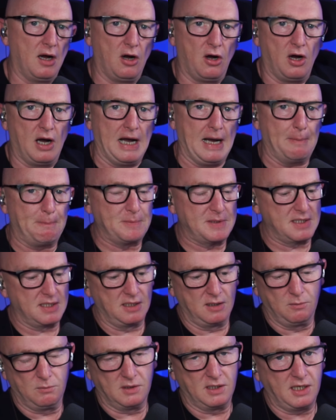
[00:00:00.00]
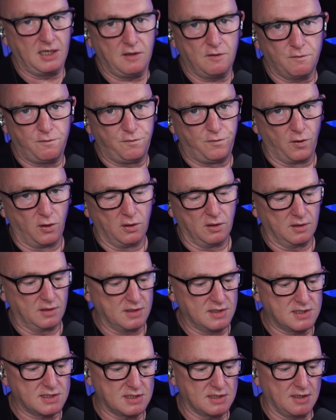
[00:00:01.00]
Absolutely
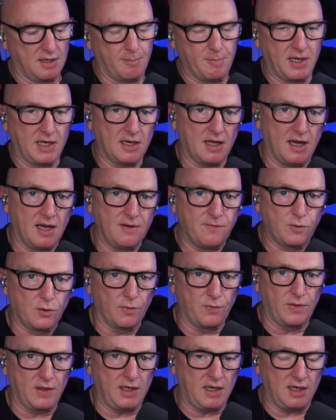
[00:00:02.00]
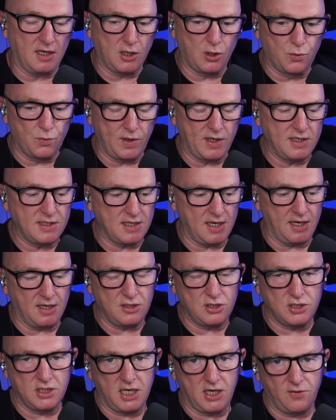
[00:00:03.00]
faultless. I mean, I've got the Grid
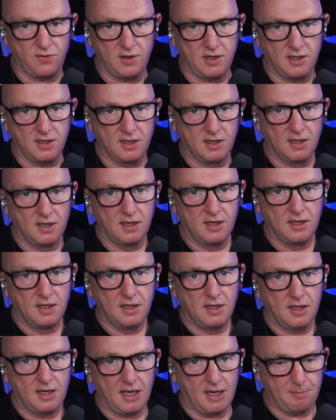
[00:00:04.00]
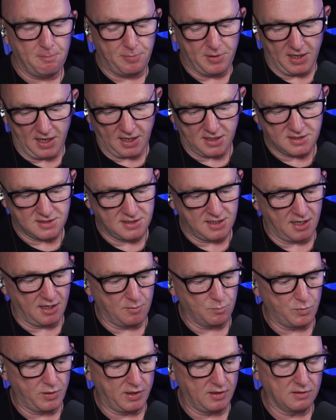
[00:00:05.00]
Engineering MPX steering
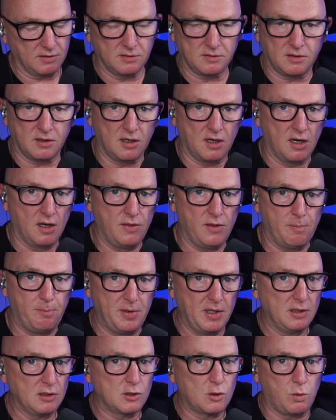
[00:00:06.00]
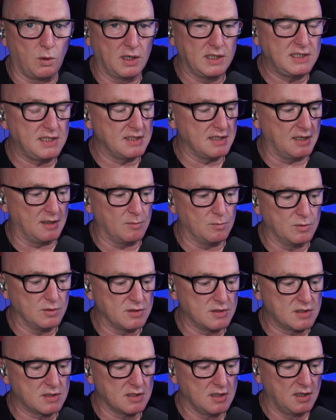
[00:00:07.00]
wheel, and the build quality of that
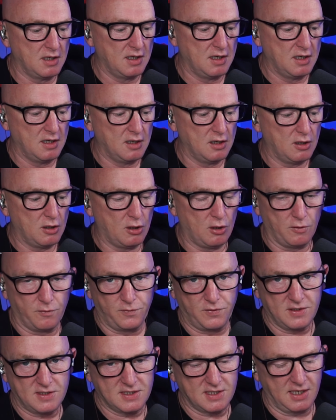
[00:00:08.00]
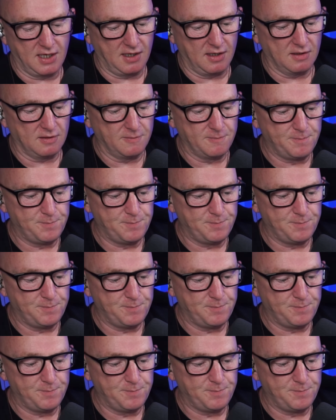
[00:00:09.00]
was off the scale.